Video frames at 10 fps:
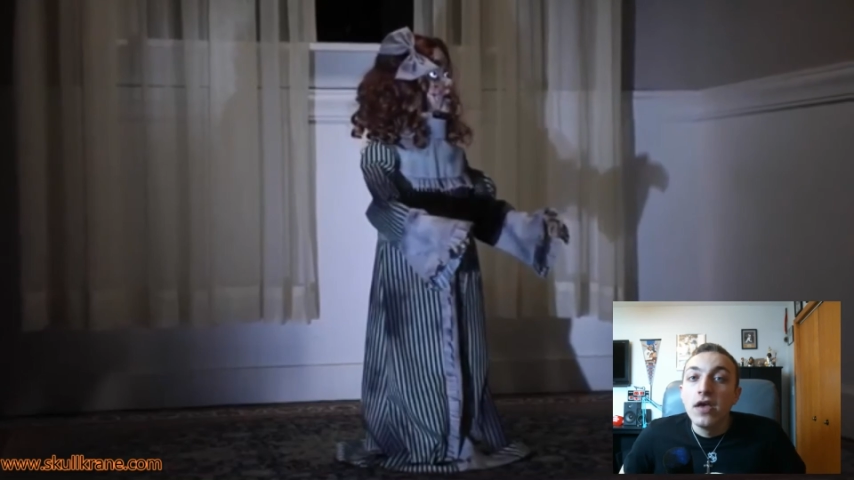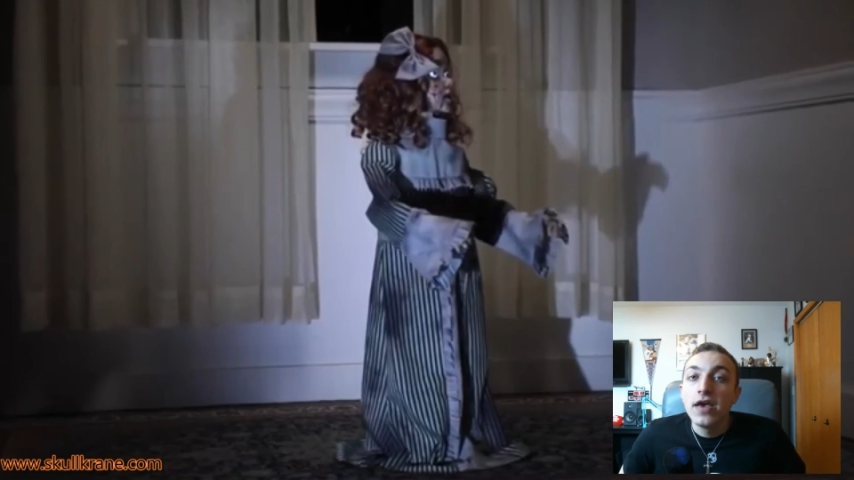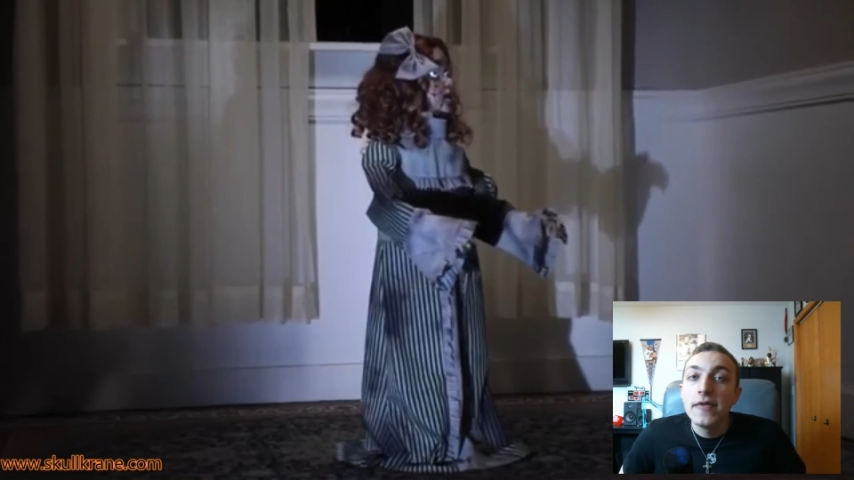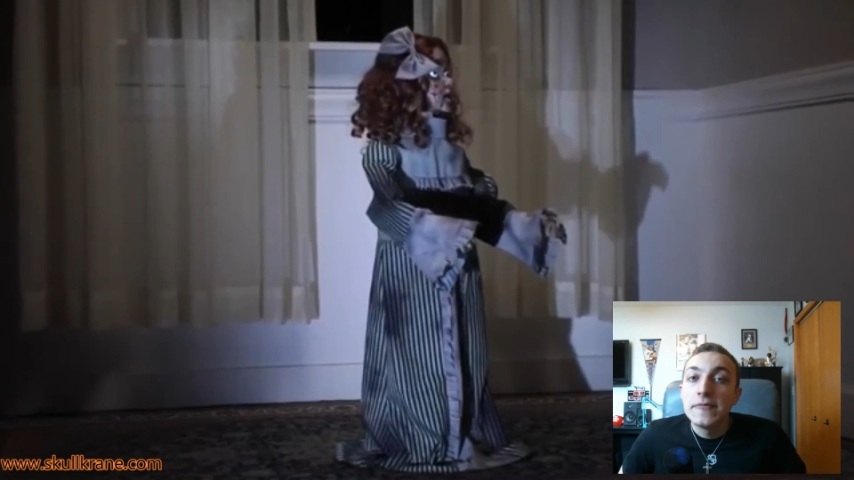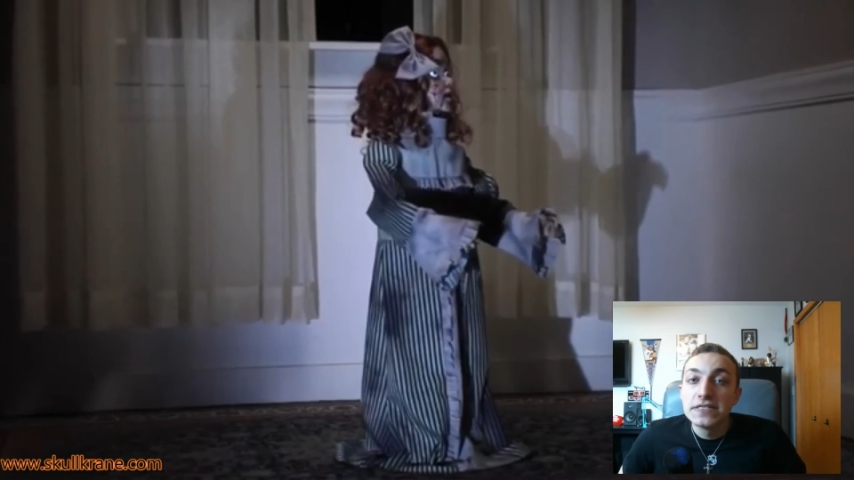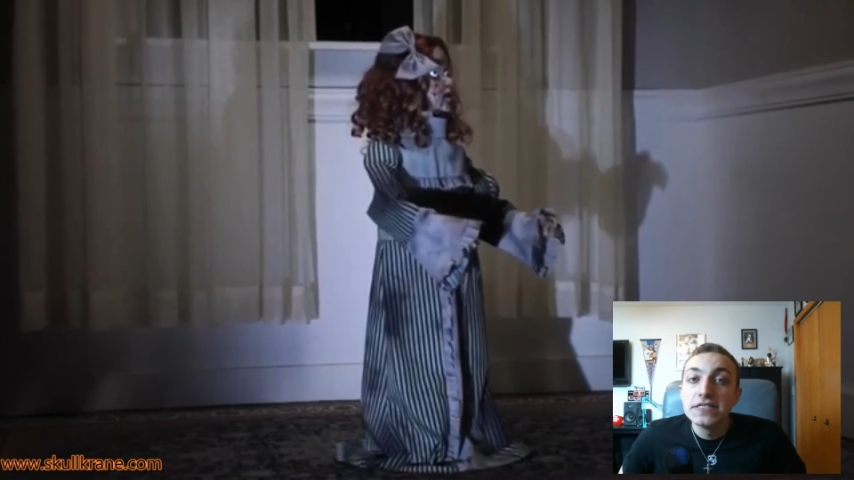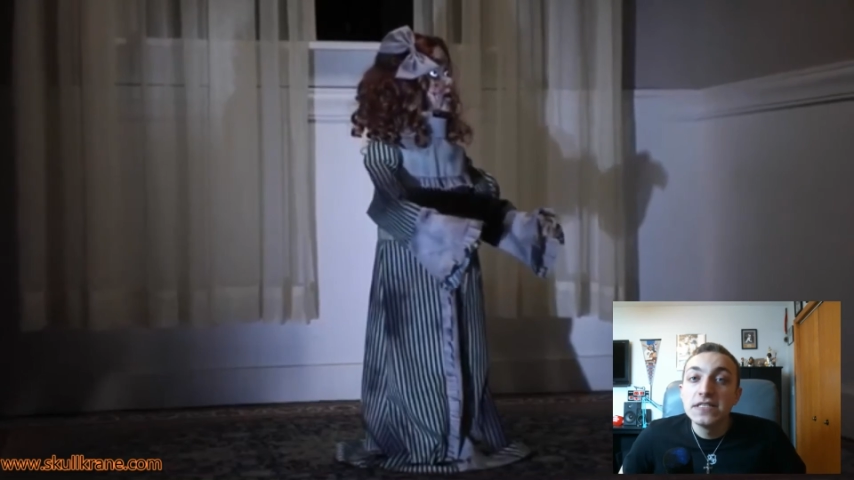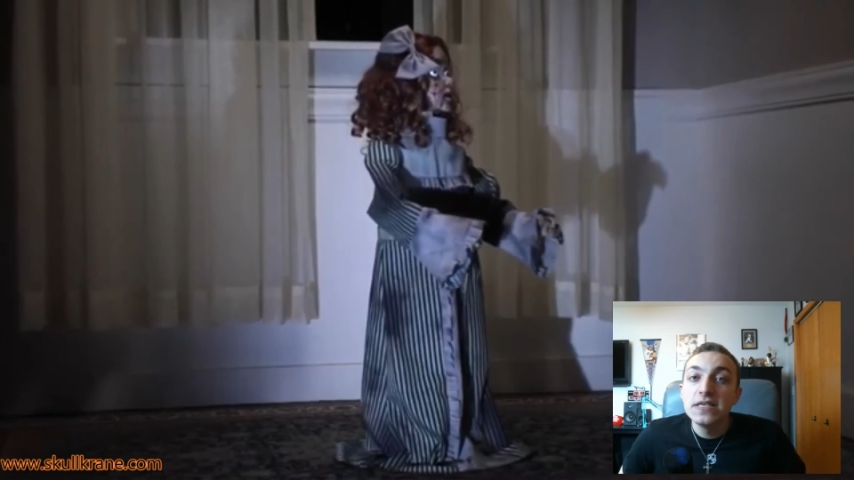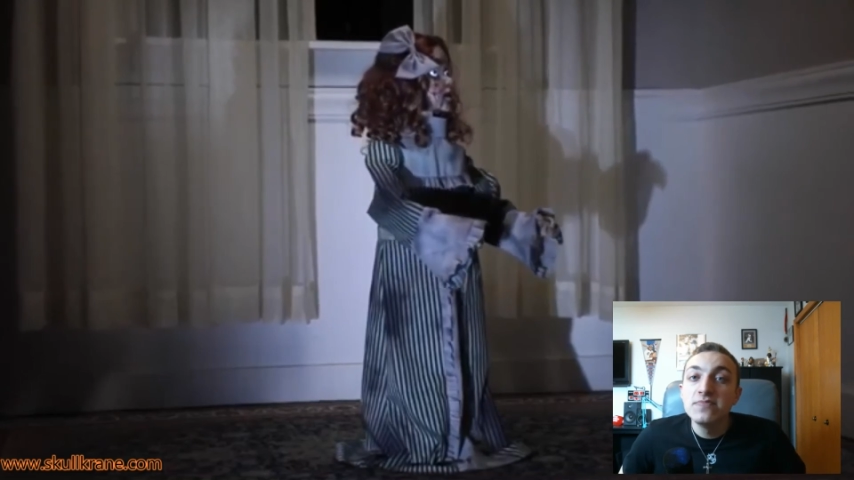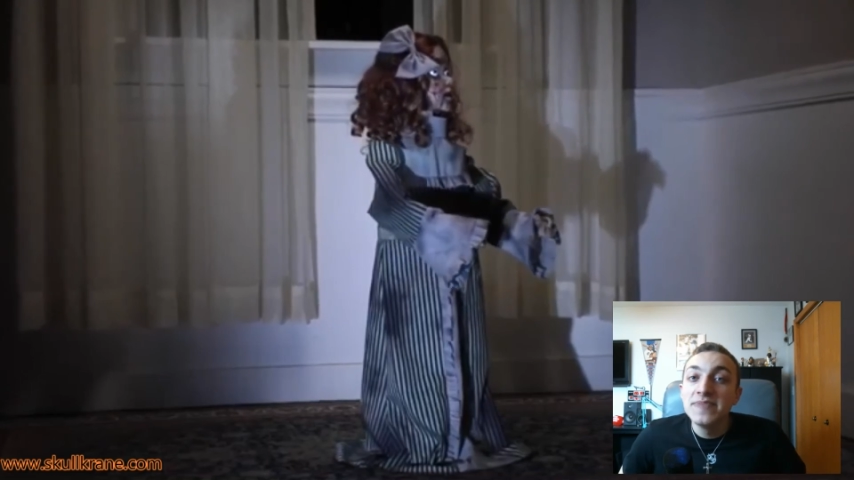and this is
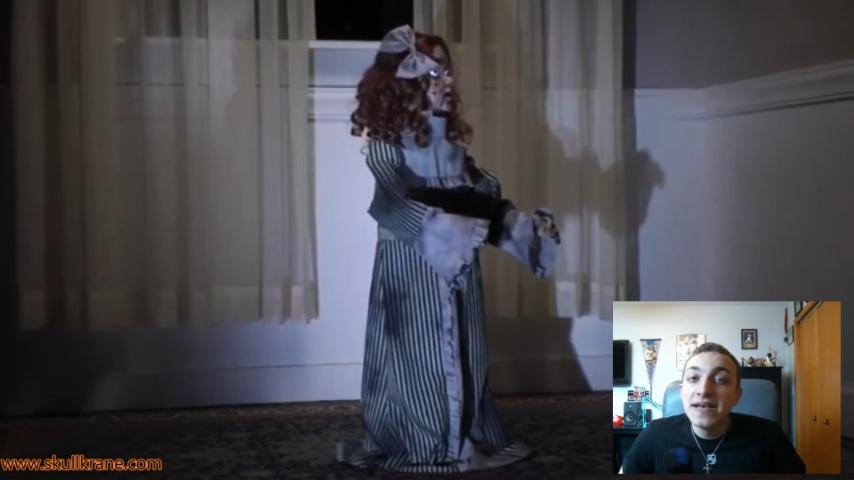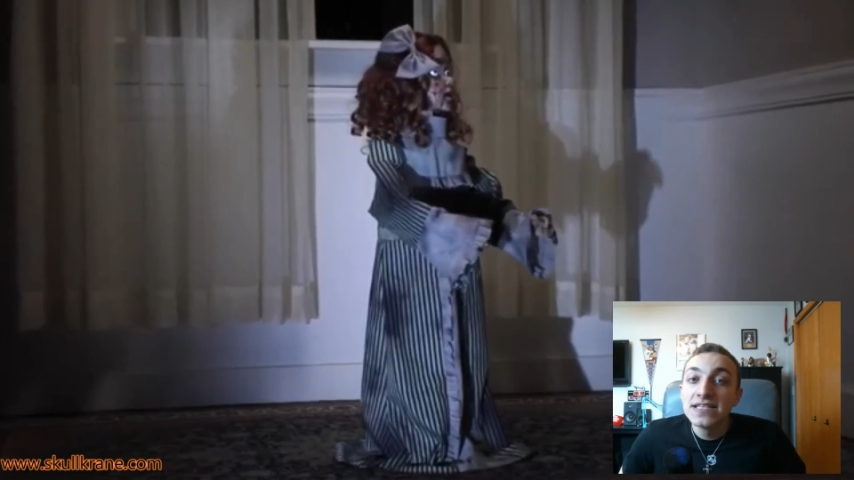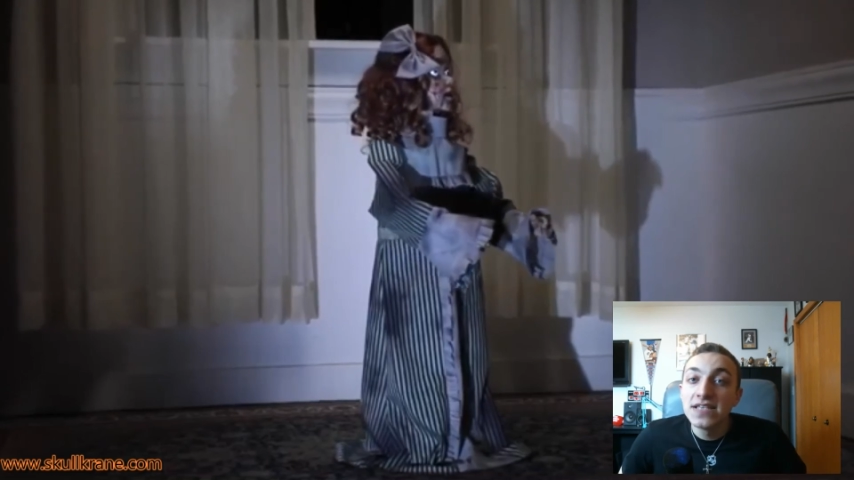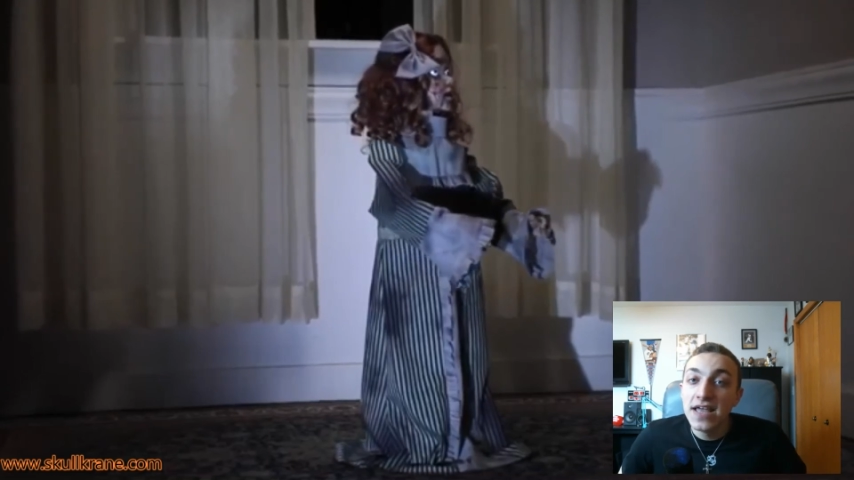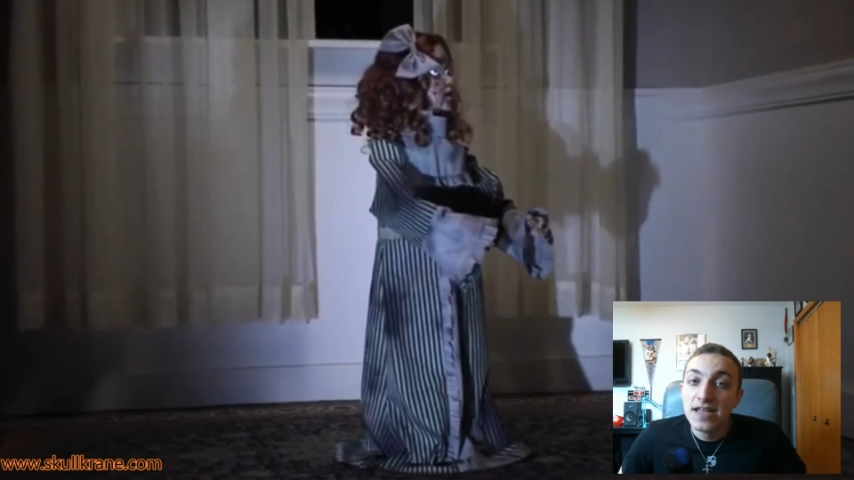the best